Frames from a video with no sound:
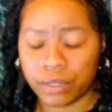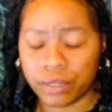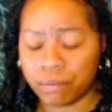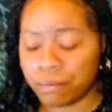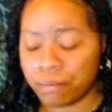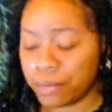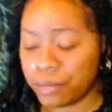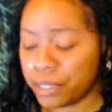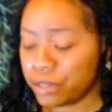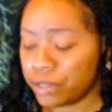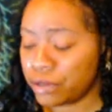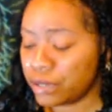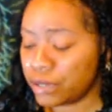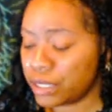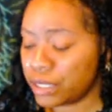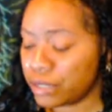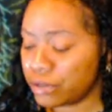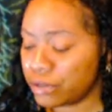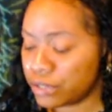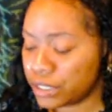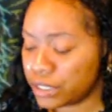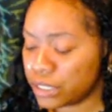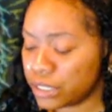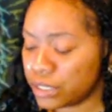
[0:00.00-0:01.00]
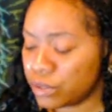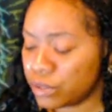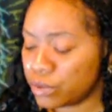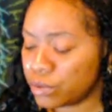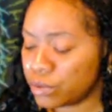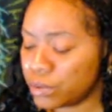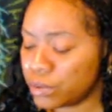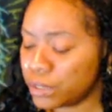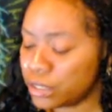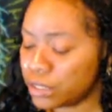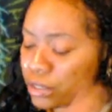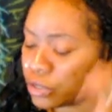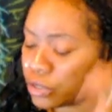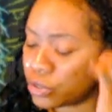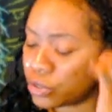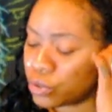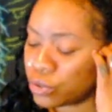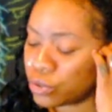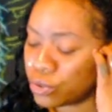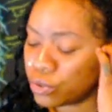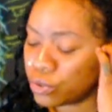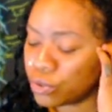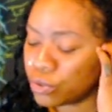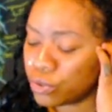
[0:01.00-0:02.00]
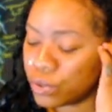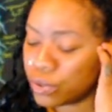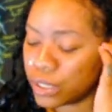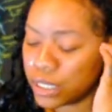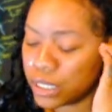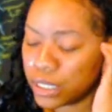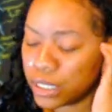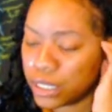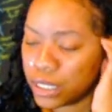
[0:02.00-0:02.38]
the mother energy who was too